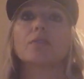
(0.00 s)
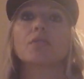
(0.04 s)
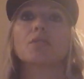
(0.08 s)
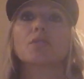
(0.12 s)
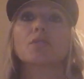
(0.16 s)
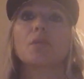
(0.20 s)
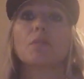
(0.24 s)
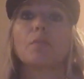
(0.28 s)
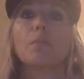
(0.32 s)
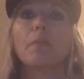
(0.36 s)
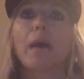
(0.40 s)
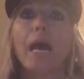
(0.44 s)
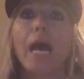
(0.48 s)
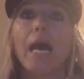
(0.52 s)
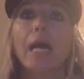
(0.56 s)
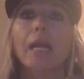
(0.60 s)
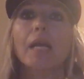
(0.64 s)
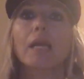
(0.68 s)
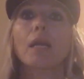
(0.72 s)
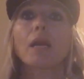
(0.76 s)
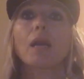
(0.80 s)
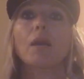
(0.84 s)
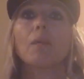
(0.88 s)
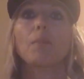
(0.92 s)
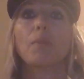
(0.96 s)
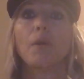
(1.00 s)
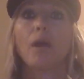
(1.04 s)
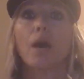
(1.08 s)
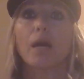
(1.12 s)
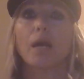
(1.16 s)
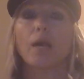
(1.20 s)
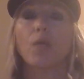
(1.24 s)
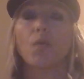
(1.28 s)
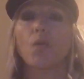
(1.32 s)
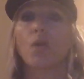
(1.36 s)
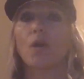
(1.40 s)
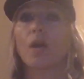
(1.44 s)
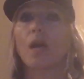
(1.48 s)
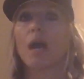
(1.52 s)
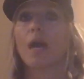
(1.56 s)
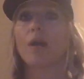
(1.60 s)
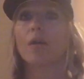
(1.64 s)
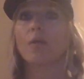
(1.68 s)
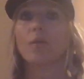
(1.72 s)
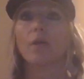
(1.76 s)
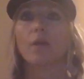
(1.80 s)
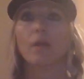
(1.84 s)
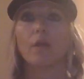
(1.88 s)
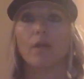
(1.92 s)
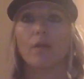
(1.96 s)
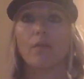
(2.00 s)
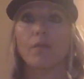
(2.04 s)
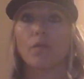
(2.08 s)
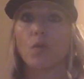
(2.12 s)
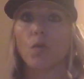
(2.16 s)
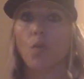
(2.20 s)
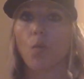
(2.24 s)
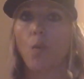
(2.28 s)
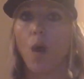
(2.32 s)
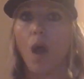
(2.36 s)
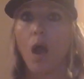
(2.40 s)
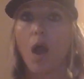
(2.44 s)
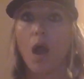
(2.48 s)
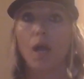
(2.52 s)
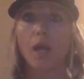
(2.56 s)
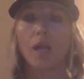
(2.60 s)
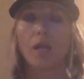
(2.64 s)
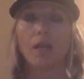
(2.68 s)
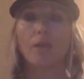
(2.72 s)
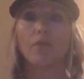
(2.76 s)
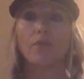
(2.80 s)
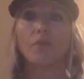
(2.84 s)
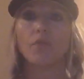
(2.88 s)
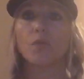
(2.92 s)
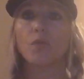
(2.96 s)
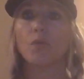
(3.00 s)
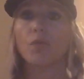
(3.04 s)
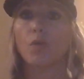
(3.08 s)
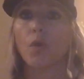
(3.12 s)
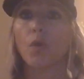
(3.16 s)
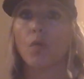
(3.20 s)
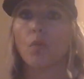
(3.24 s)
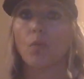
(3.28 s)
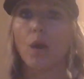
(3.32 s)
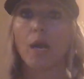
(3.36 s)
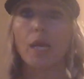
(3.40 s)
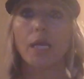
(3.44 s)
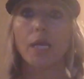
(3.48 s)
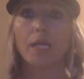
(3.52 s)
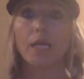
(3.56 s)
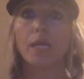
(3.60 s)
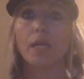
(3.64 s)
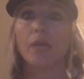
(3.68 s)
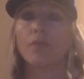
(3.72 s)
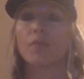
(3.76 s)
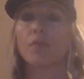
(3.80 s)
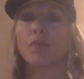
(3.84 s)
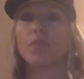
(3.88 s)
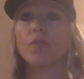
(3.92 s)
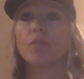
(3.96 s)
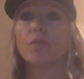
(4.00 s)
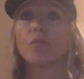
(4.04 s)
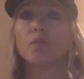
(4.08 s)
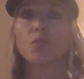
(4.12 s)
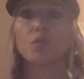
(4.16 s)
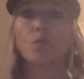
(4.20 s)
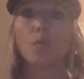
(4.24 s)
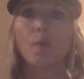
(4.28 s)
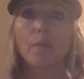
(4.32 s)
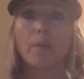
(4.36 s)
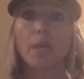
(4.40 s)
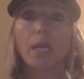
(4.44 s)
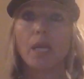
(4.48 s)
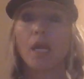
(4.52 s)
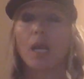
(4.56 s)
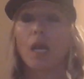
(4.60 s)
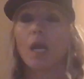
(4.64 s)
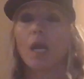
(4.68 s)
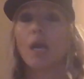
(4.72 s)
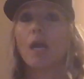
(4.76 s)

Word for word: Somatic body work. I don't care if you walk, if you go running, if you go swimming,